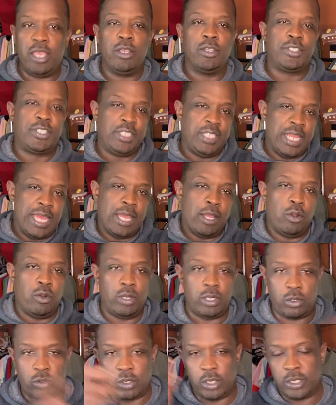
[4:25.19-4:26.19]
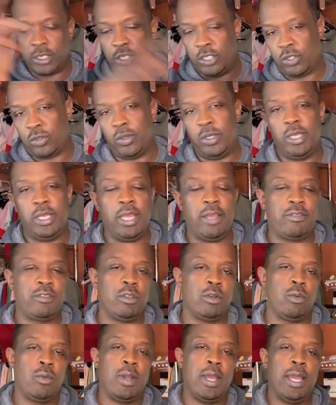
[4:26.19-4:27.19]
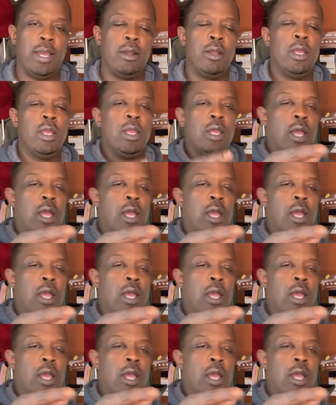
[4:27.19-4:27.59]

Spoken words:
You'll see that going across the screen after a while.